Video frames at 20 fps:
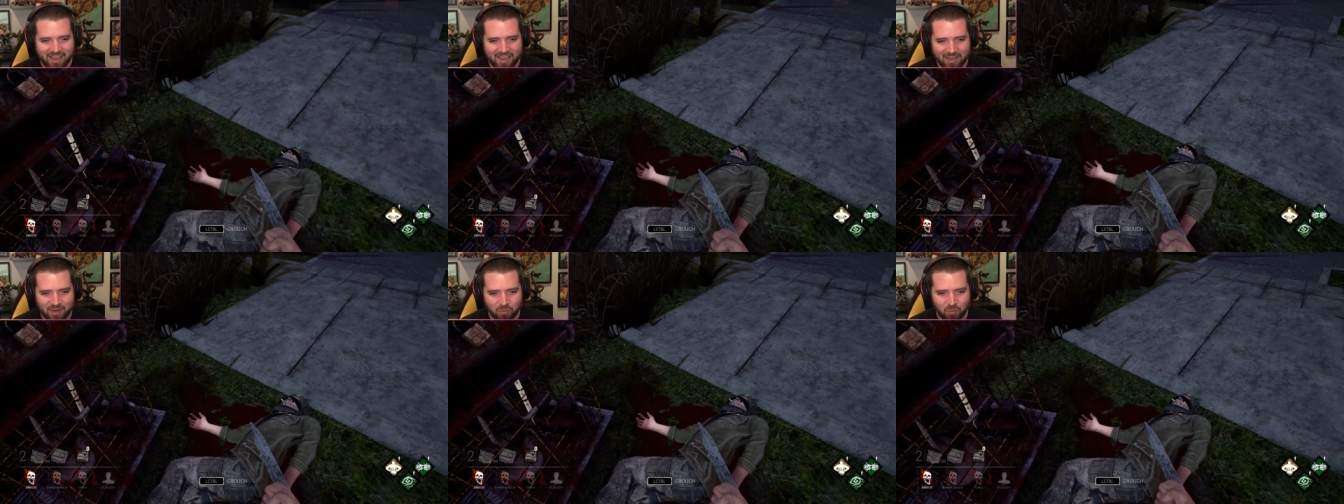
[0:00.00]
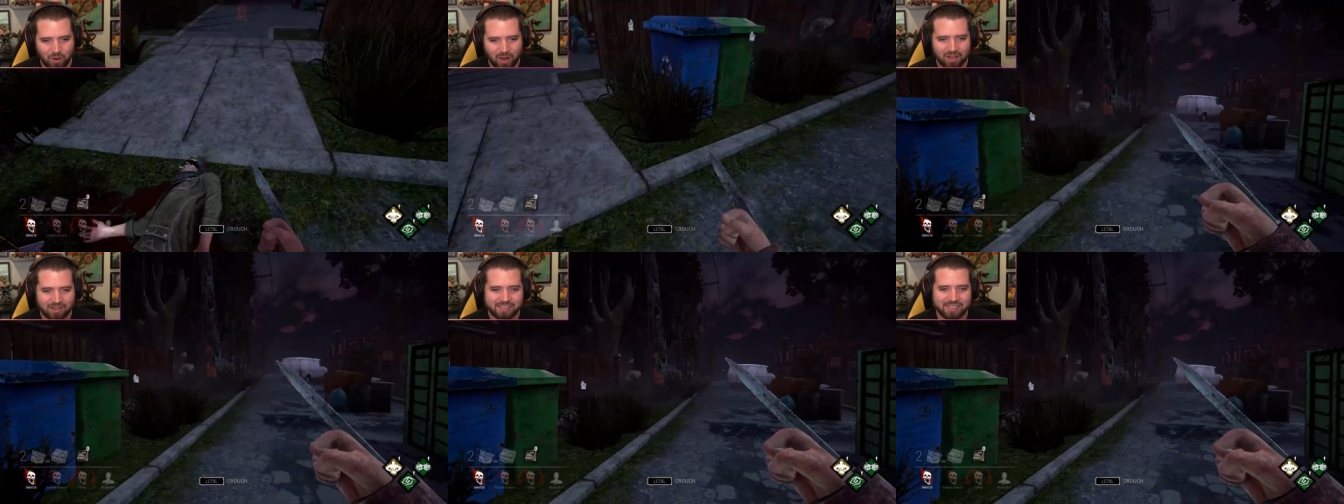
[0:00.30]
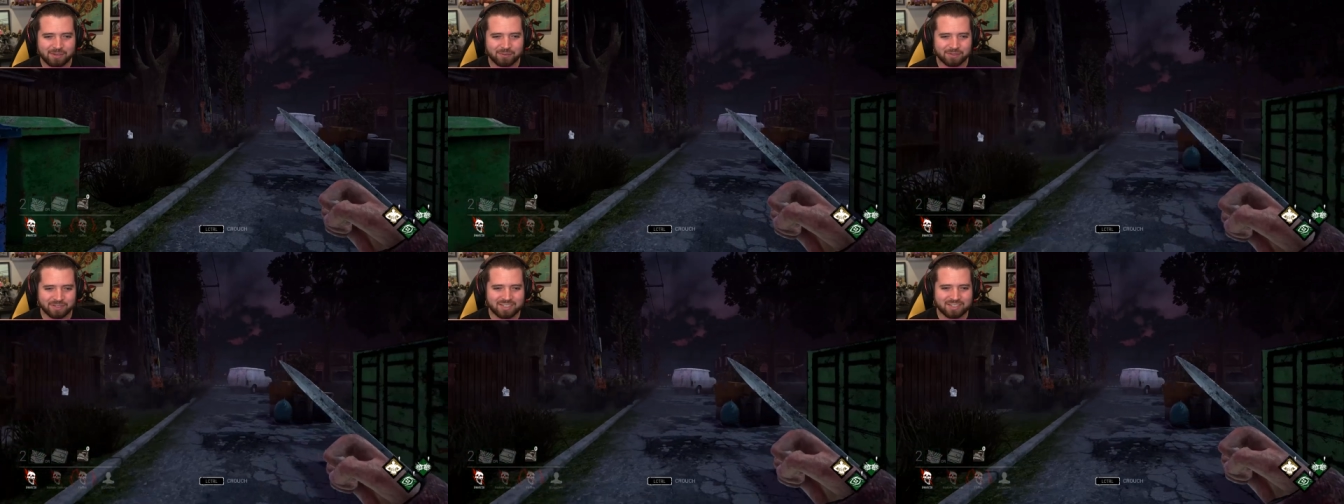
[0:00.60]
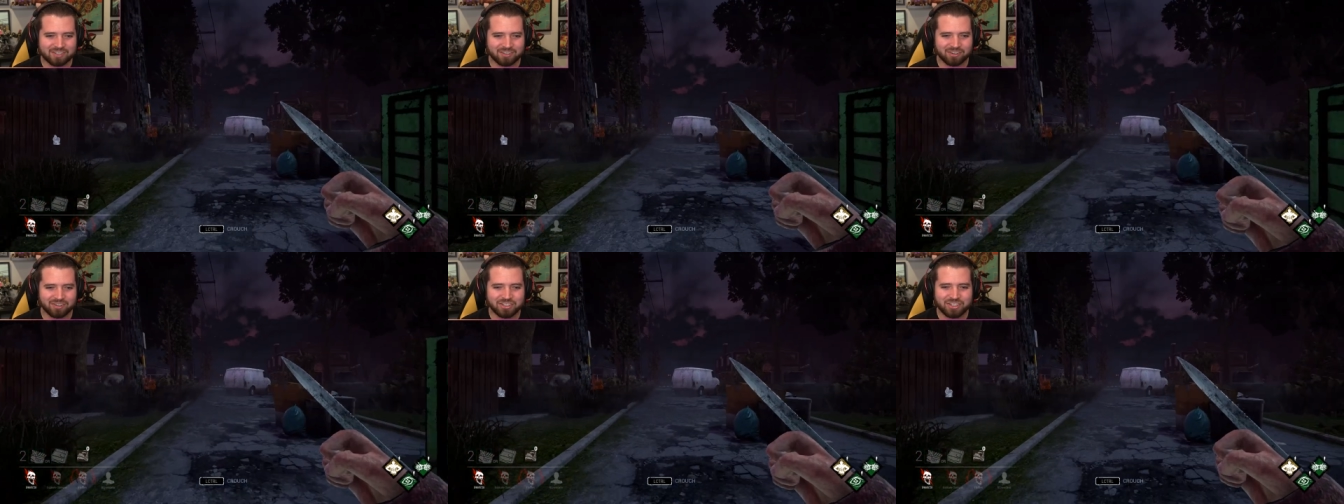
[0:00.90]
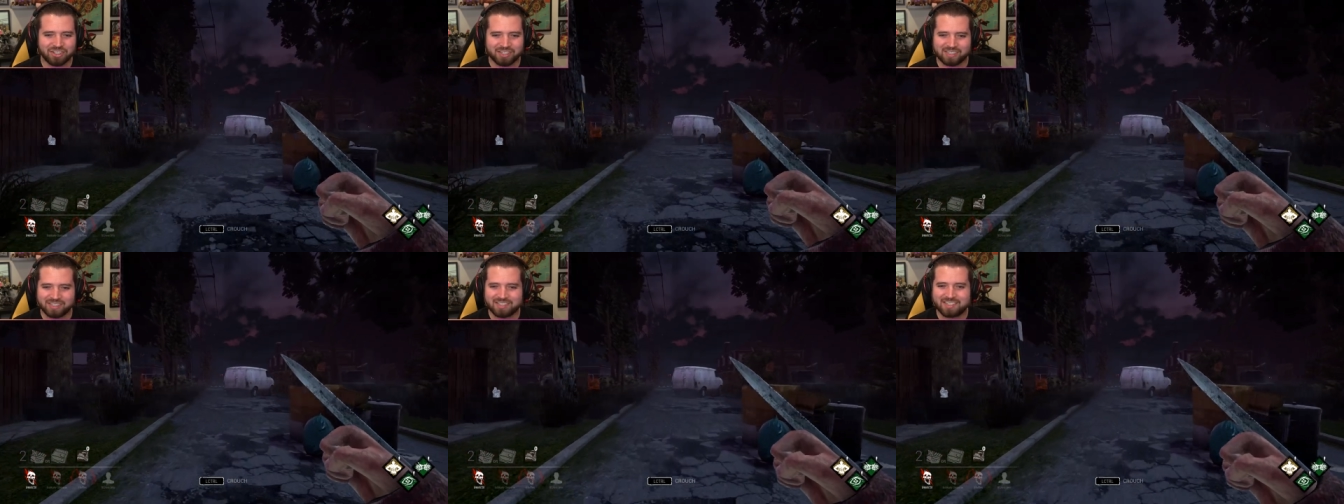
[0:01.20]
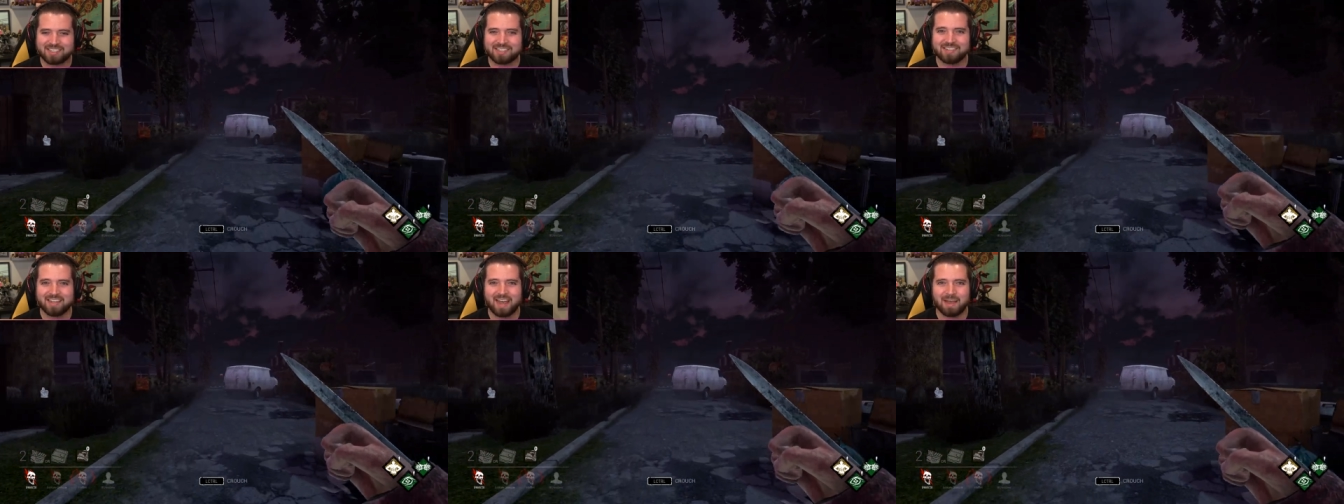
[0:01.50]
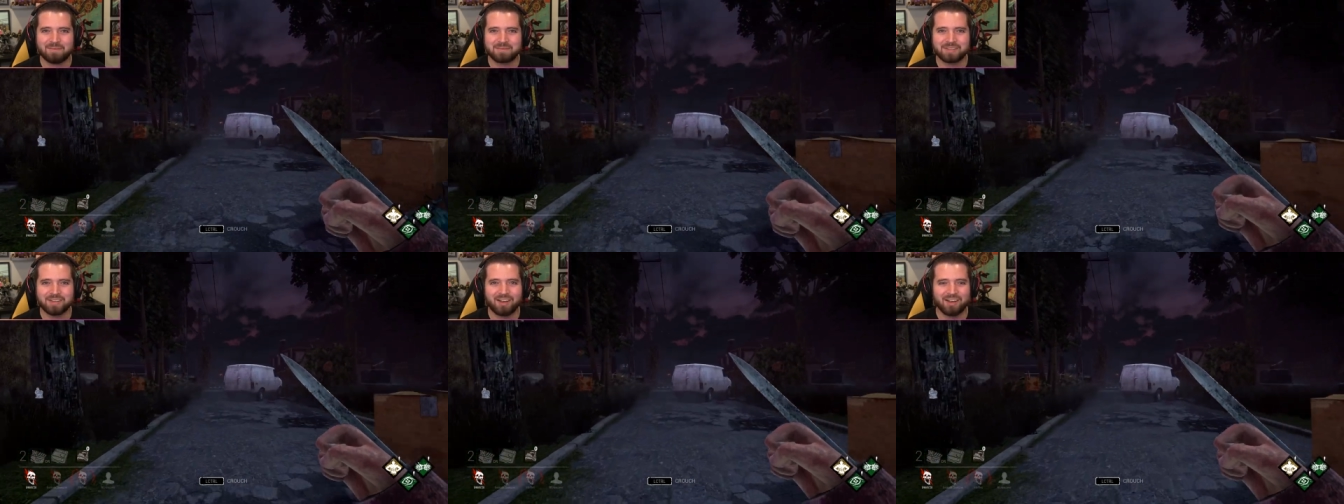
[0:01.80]
and while he was searching, it
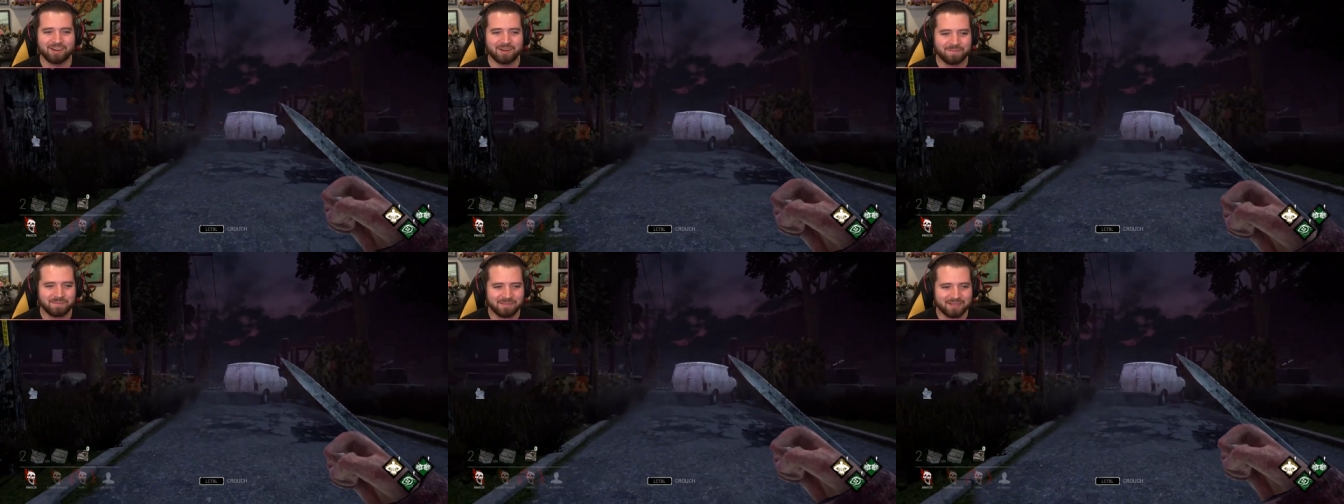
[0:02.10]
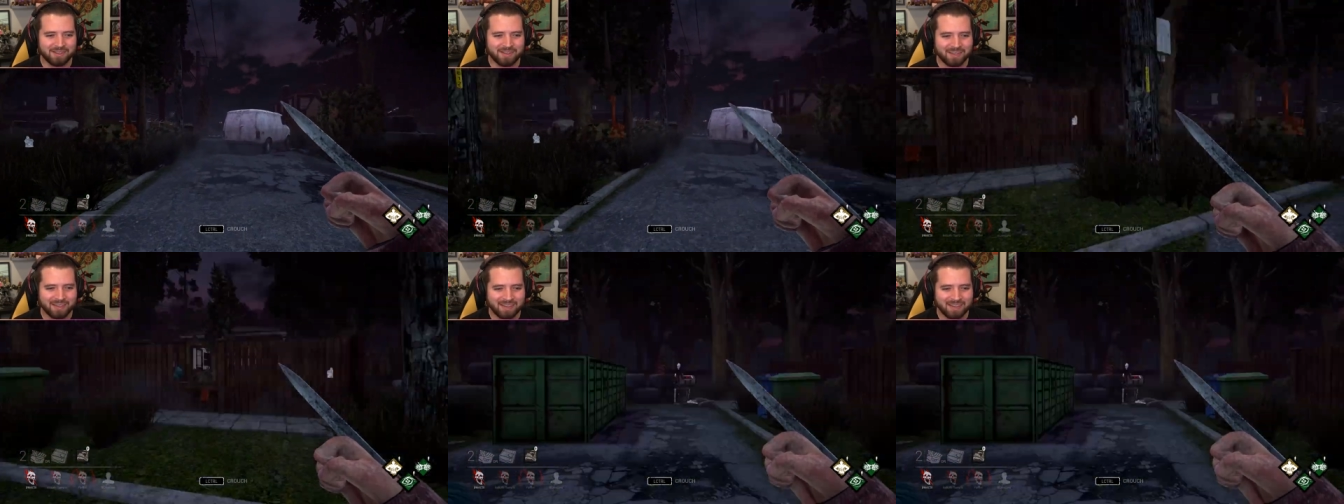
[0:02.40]
snapped on him.